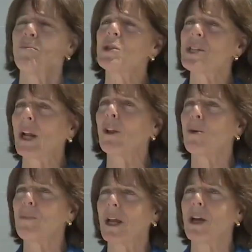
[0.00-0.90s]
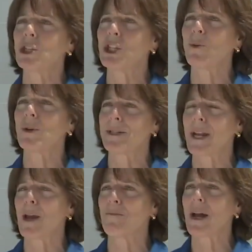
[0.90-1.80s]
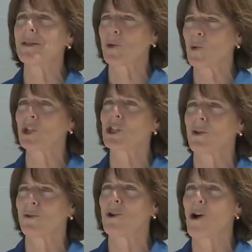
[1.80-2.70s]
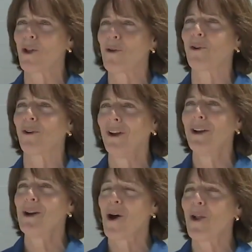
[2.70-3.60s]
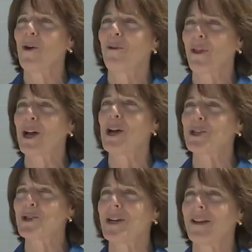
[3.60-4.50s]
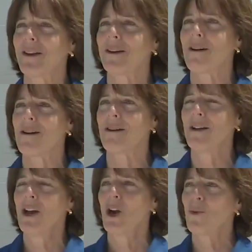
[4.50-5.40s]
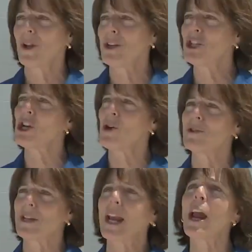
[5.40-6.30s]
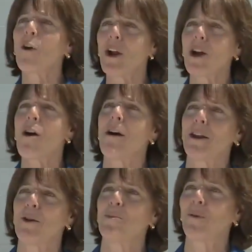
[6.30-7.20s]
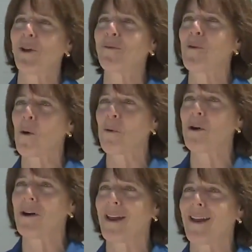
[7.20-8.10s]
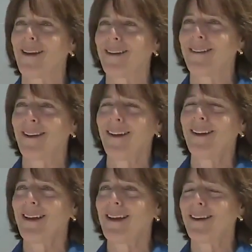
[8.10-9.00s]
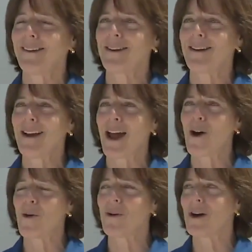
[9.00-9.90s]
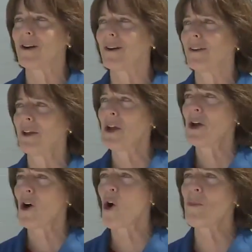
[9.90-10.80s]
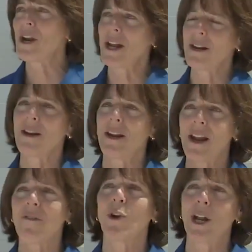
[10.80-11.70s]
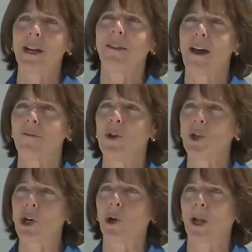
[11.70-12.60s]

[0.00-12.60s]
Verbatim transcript: particular, because she was named by school children all over the country, that really shows a carrying on and a moving forward, and how open-ended and never-ending that future